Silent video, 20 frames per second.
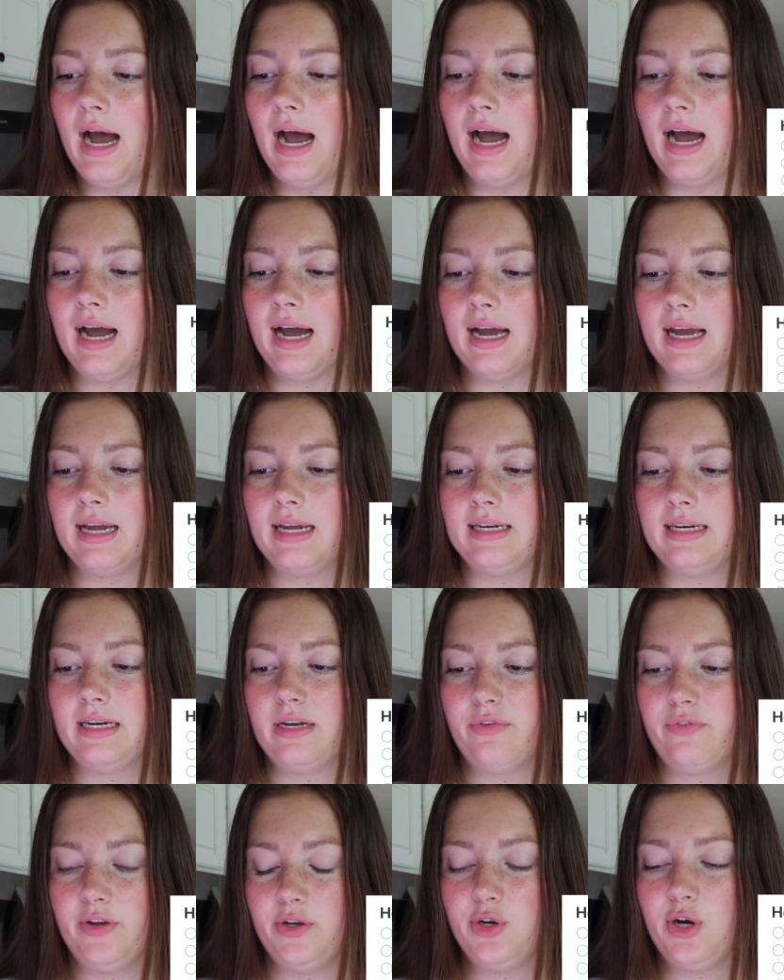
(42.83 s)
I need
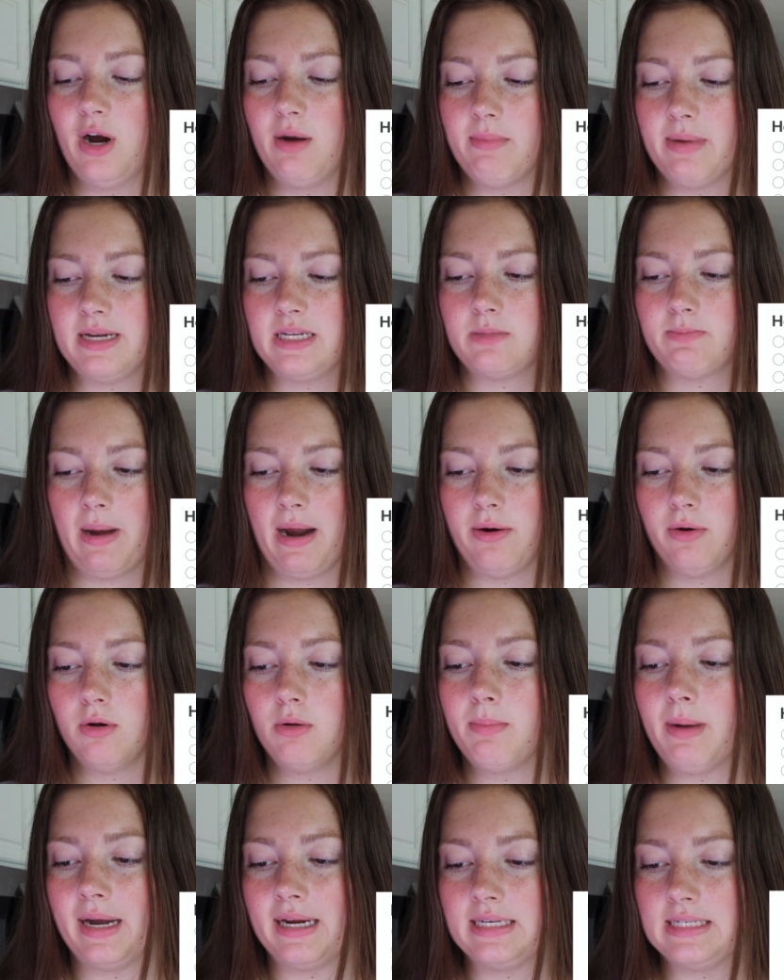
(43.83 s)
to figure out my spiral
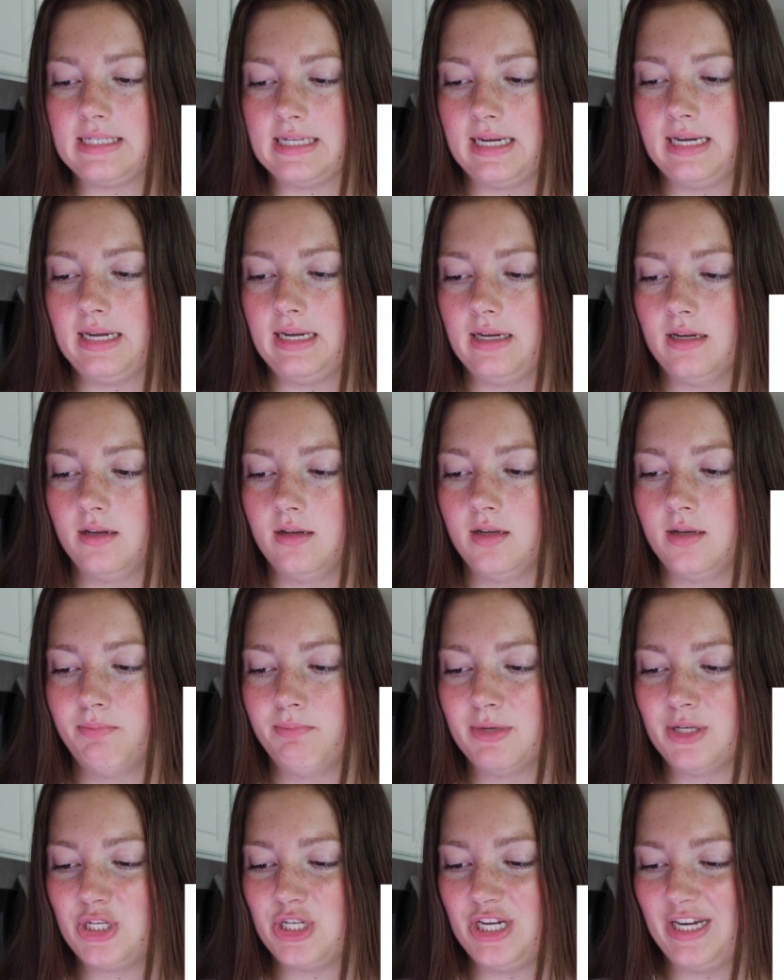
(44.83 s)
binding
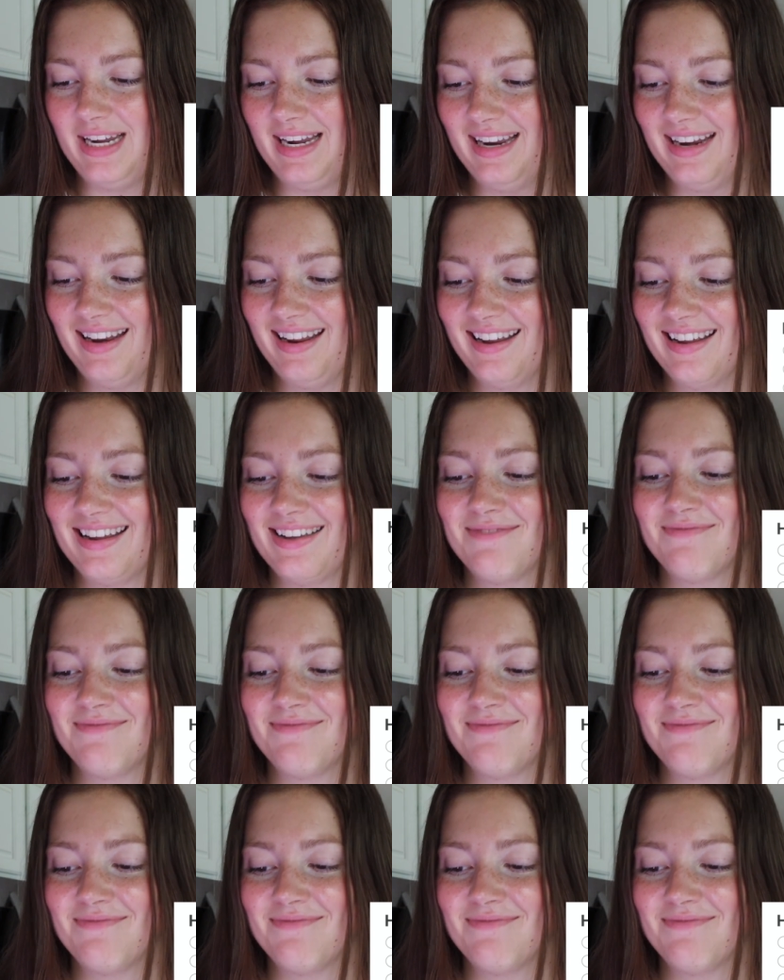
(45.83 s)
machine,